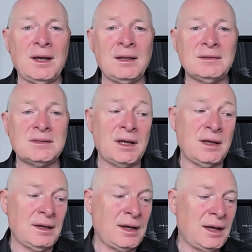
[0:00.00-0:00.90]
And
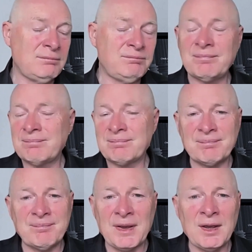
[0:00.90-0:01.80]

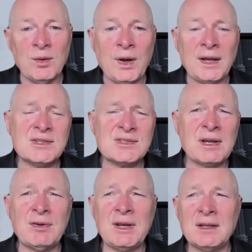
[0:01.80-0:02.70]
I
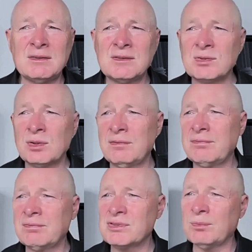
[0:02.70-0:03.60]
discovered it sort
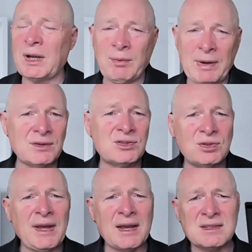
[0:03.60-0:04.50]
of somewhere around the
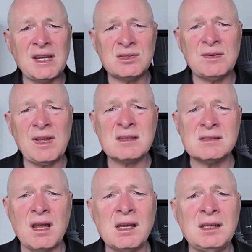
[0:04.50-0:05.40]
2008,
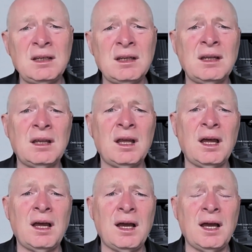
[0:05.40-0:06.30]
2009.
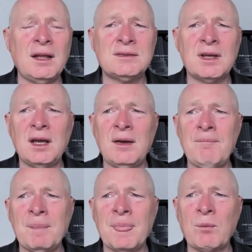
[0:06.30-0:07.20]

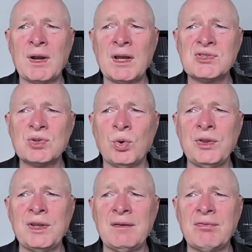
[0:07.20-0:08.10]
And when I
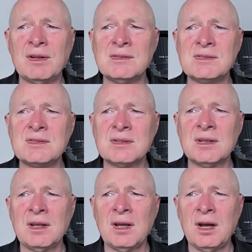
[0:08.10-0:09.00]
saw the difference
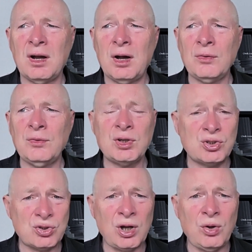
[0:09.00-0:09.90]
on the
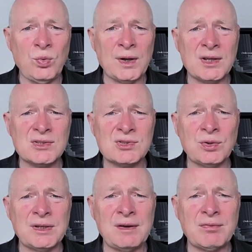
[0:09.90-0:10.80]
control, when I
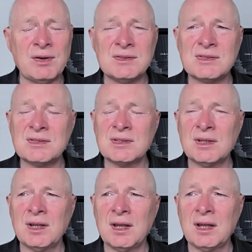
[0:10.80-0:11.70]
saw the difference